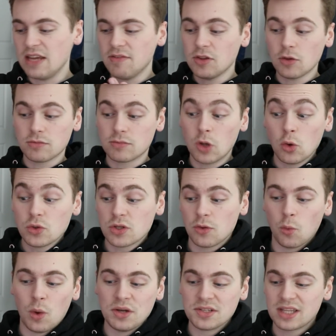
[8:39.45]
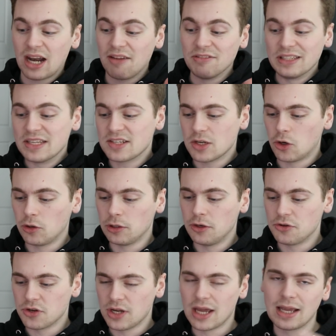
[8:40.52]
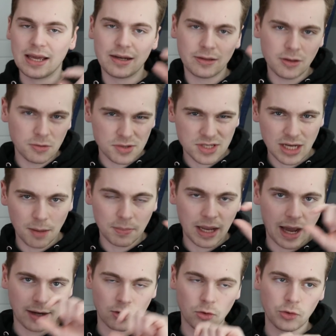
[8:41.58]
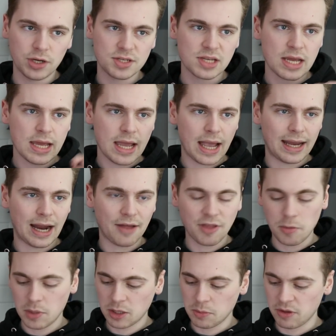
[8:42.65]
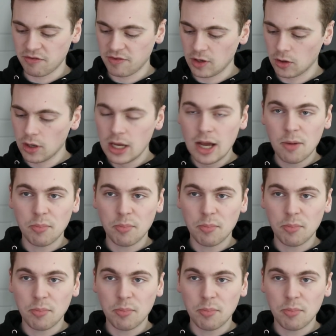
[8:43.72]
even those are the ones that I've listed earlier today, into little subcategories and how they make me feel.